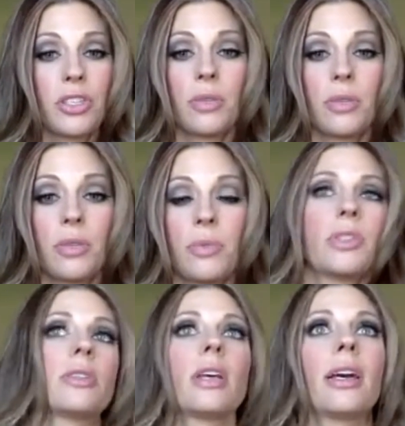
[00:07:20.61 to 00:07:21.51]
And she was
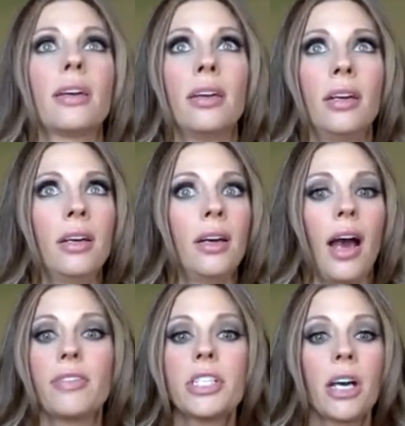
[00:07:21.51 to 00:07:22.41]
just like,
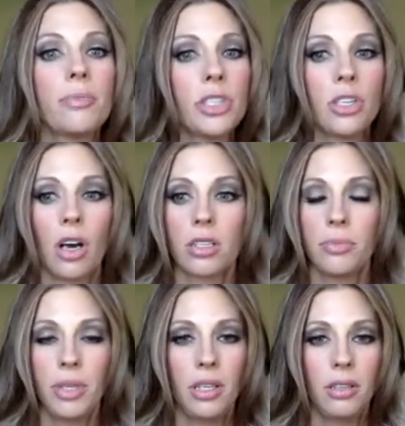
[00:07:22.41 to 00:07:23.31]
every time she
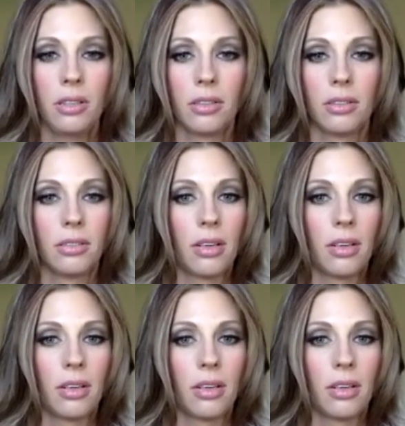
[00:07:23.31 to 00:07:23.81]
talked to me,